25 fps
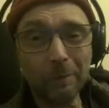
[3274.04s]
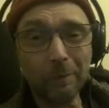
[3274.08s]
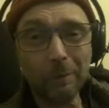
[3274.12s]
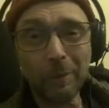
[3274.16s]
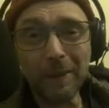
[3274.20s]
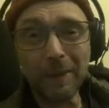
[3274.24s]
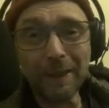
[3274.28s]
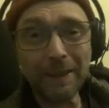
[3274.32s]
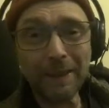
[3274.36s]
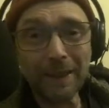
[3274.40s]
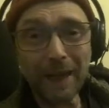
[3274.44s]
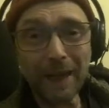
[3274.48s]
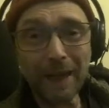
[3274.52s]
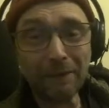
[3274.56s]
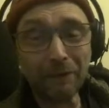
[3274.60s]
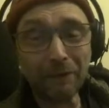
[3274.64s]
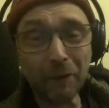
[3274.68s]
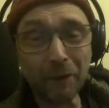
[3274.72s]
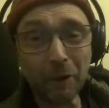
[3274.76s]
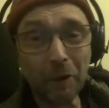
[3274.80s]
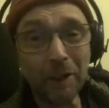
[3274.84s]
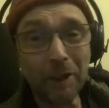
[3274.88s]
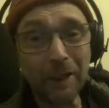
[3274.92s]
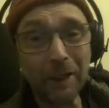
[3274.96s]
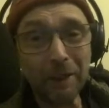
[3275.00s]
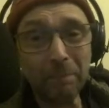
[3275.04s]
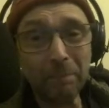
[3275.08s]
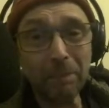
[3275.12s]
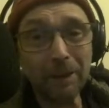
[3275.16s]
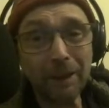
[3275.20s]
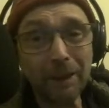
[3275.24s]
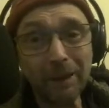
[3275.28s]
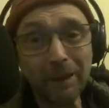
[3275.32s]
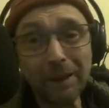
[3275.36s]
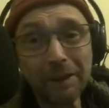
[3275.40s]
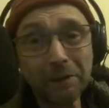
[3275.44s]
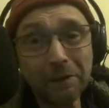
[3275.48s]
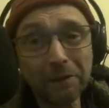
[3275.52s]
We haven't got any
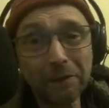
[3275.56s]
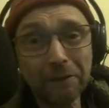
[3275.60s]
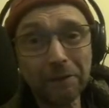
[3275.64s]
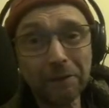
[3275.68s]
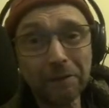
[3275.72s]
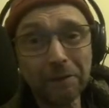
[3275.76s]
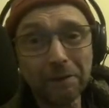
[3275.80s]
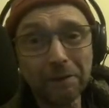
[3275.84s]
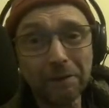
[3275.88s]
police.